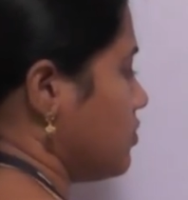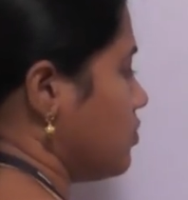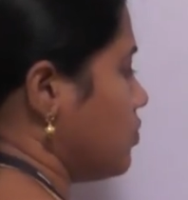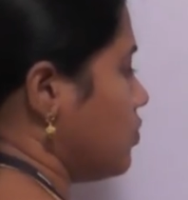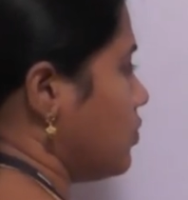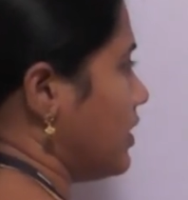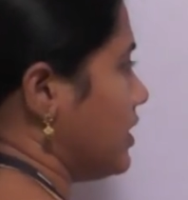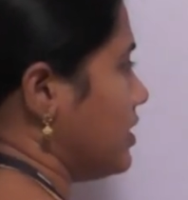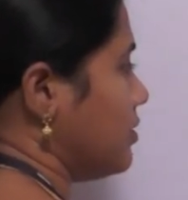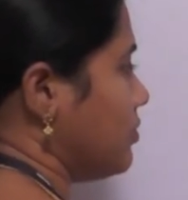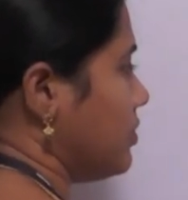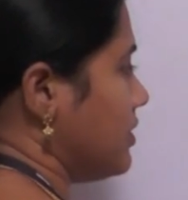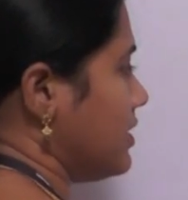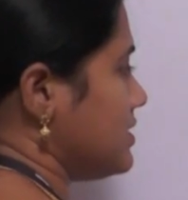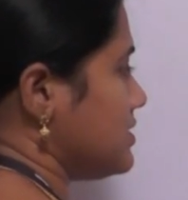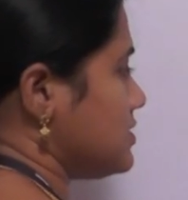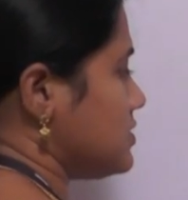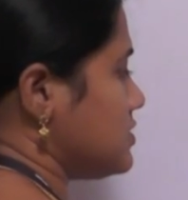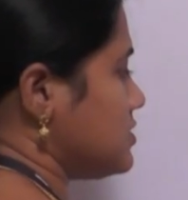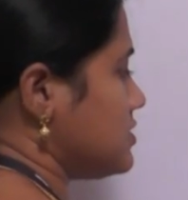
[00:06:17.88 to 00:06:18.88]
1
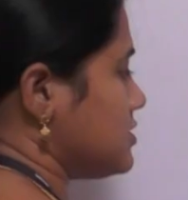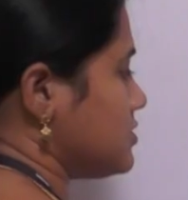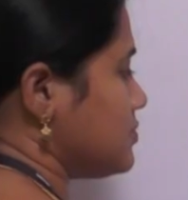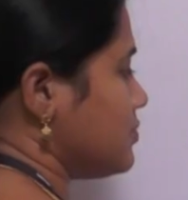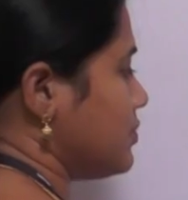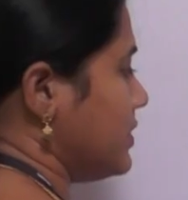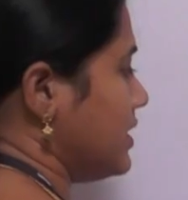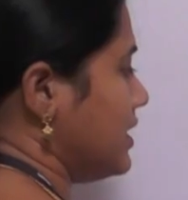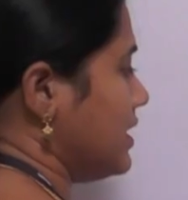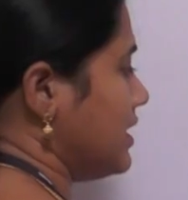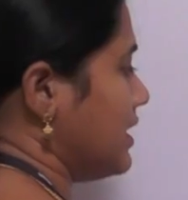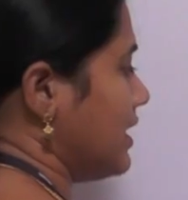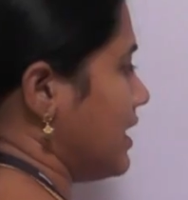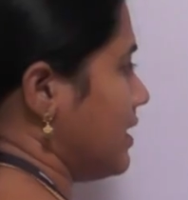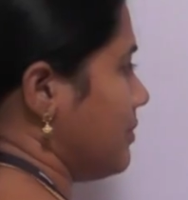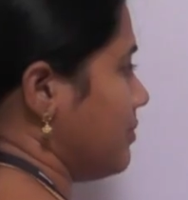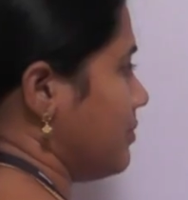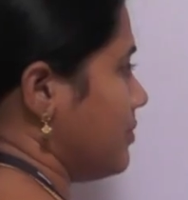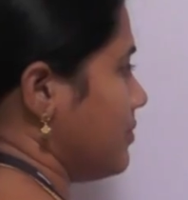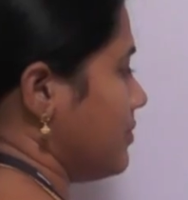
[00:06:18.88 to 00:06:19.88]
plus B
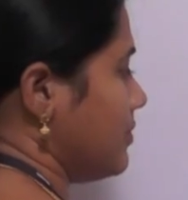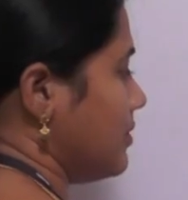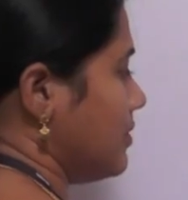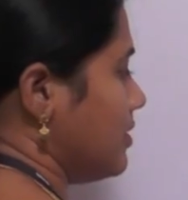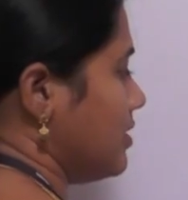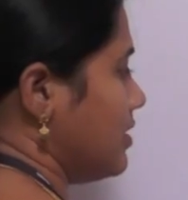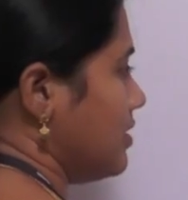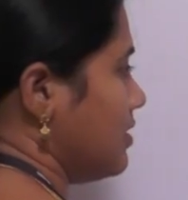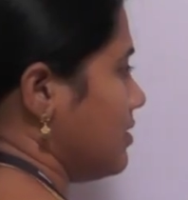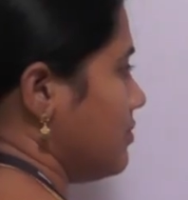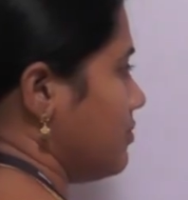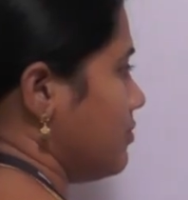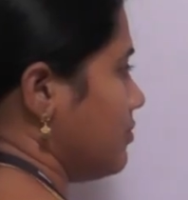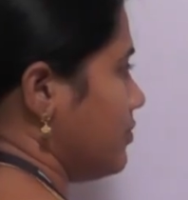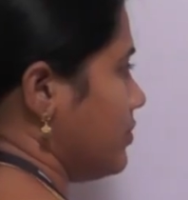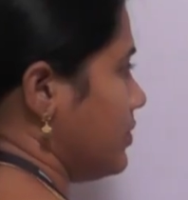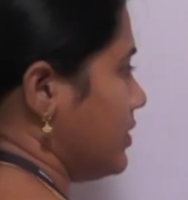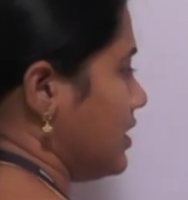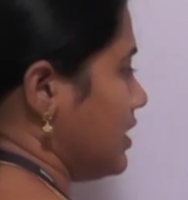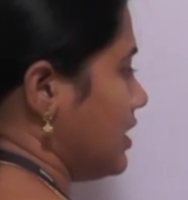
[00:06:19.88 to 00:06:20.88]
cap
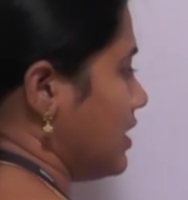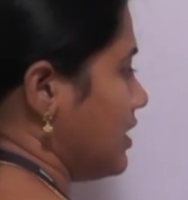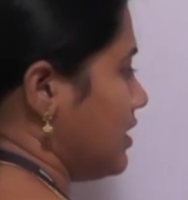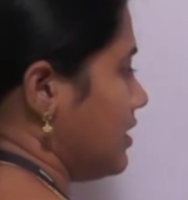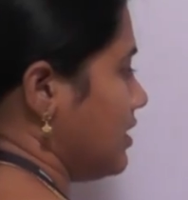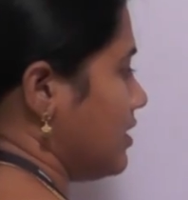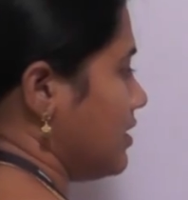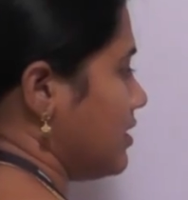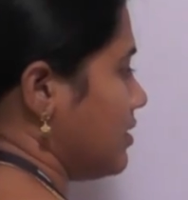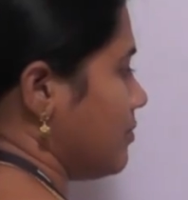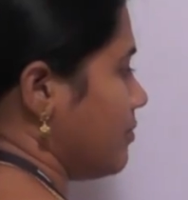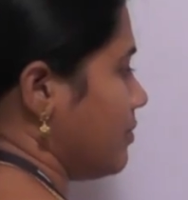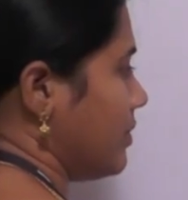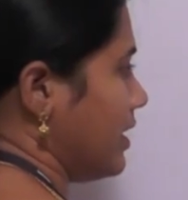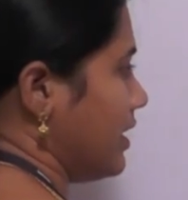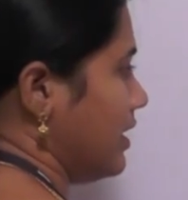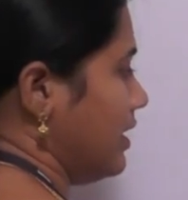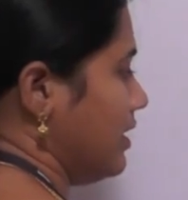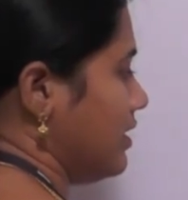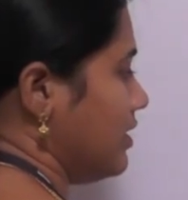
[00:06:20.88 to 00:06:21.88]
PR
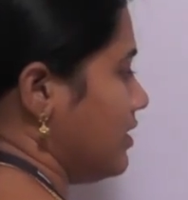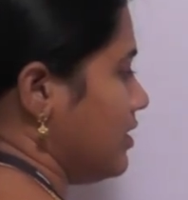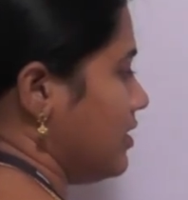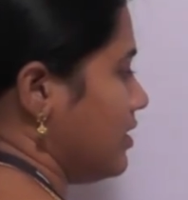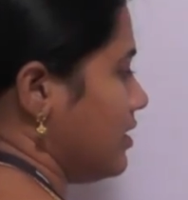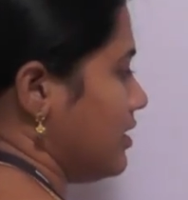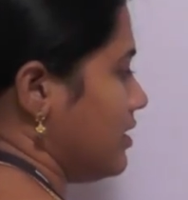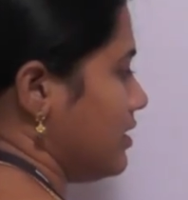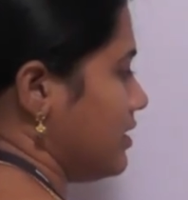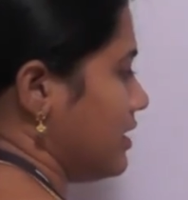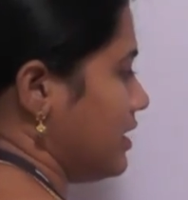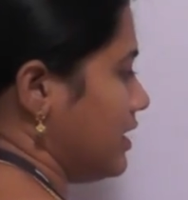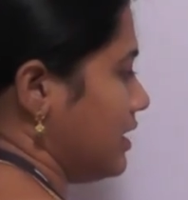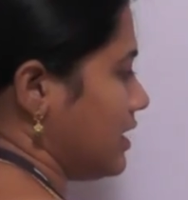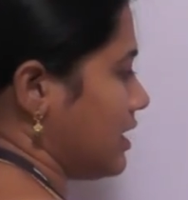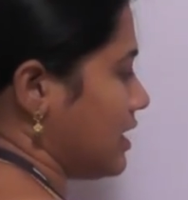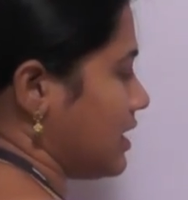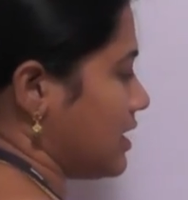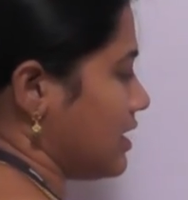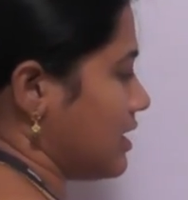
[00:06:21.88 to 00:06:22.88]
by
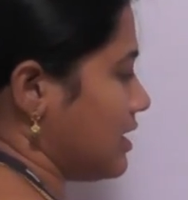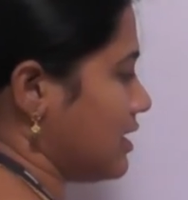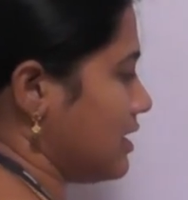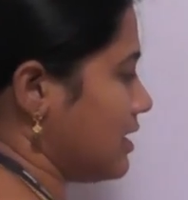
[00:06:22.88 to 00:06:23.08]
TR.